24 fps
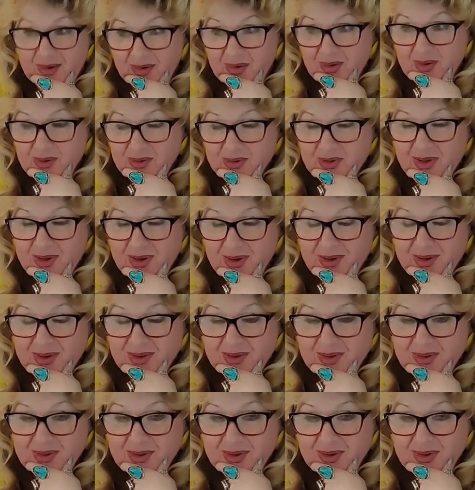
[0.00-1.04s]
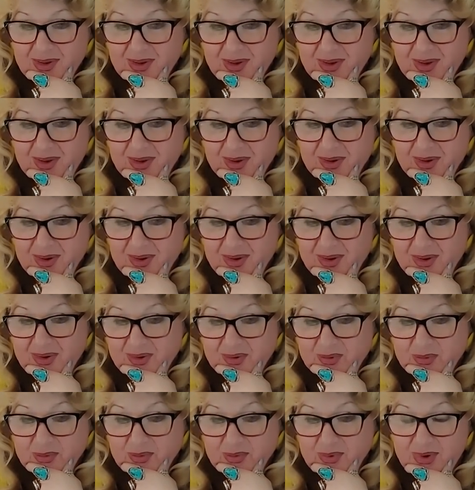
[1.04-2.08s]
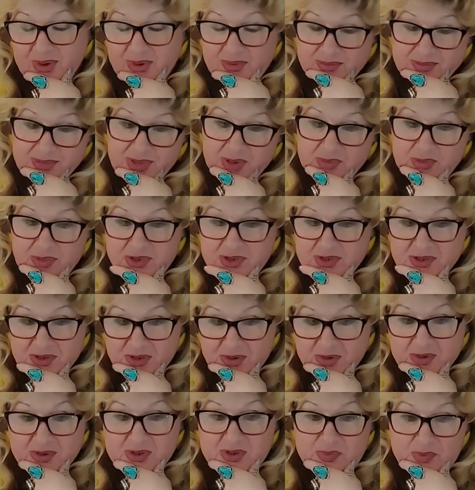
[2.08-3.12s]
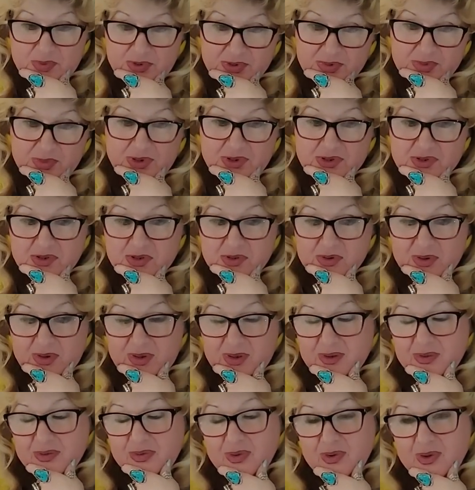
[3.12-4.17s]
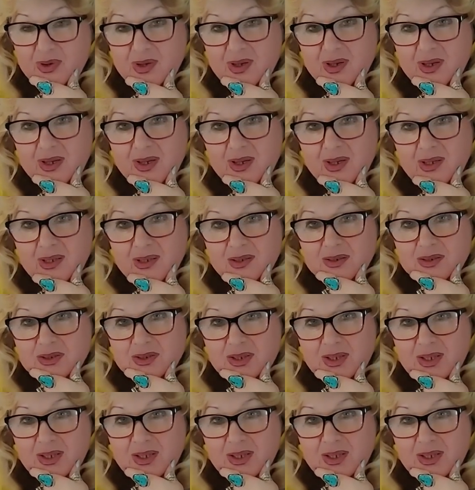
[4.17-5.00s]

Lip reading: Older lady. Well, maybe she looks premature for her age.